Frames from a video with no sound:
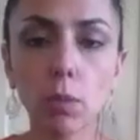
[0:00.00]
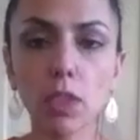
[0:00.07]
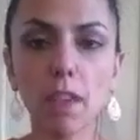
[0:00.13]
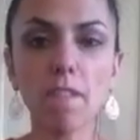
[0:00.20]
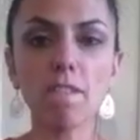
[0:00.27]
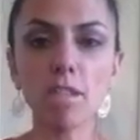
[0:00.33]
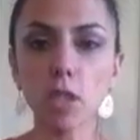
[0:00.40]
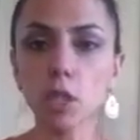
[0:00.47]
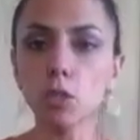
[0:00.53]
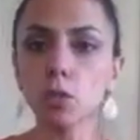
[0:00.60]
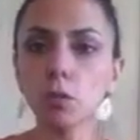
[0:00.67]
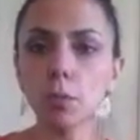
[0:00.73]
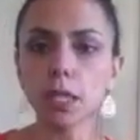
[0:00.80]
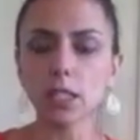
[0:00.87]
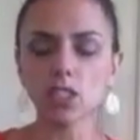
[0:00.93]
with the
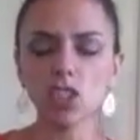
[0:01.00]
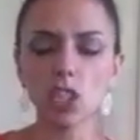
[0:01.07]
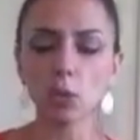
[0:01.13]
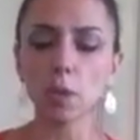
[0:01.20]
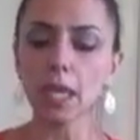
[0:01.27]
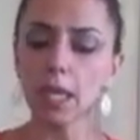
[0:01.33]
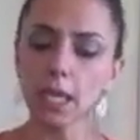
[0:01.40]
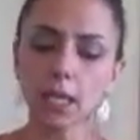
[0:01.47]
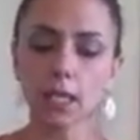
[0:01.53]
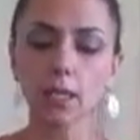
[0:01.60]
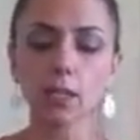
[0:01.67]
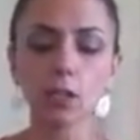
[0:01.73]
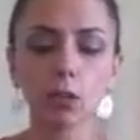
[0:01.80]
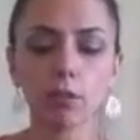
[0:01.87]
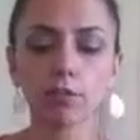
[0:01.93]
flu being so icky.
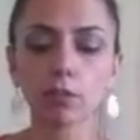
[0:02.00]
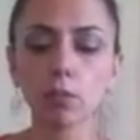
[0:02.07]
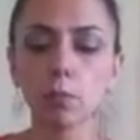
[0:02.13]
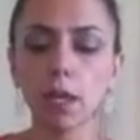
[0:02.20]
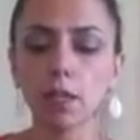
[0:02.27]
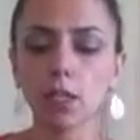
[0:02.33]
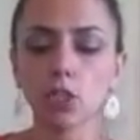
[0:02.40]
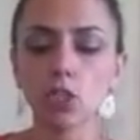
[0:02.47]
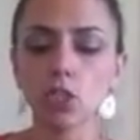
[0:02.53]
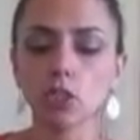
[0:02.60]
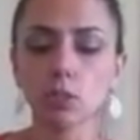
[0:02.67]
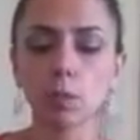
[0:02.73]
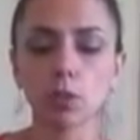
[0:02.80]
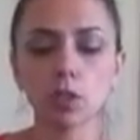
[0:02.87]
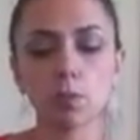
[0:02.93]
You know, the flu bug this year is
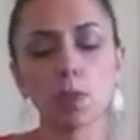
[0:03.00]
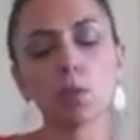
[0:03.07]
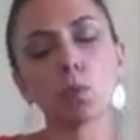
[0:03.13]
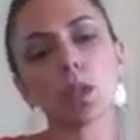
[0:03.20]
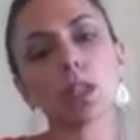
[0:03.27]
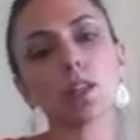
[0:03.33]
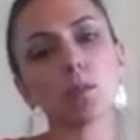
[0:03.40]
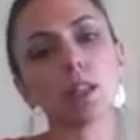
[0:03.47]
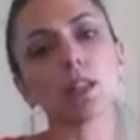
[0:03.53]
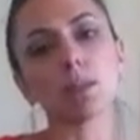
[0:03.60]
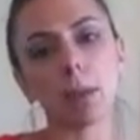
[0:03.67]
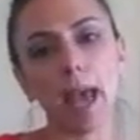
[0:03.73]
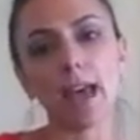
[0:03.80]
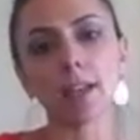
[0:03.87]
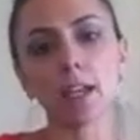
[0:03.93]
supposed to be really, really
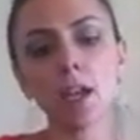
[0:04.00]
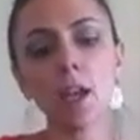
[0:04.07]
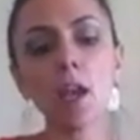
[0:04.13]
bad.